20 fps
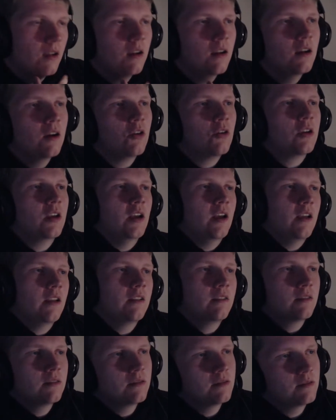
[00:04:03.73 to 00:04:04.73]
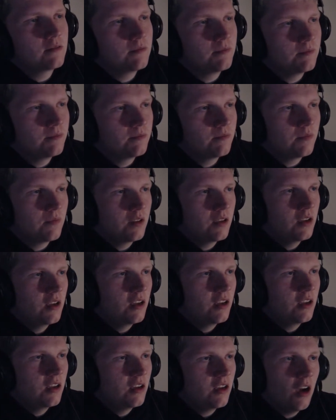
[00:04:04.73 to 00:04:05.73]
Okay.
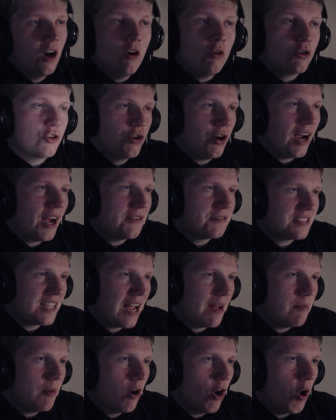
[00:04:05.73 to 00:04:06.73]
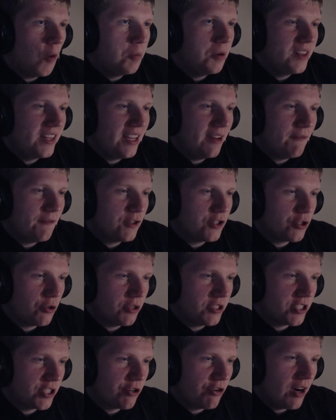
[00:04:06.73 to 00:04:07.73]
Oh, craft ammo. Open the inventory
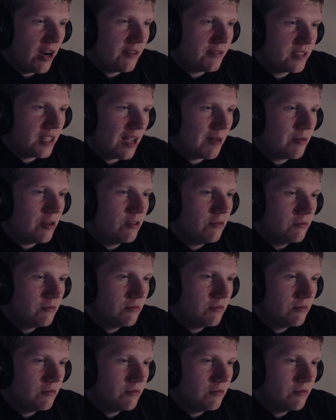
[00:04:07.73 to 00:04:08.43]
to craft ammo.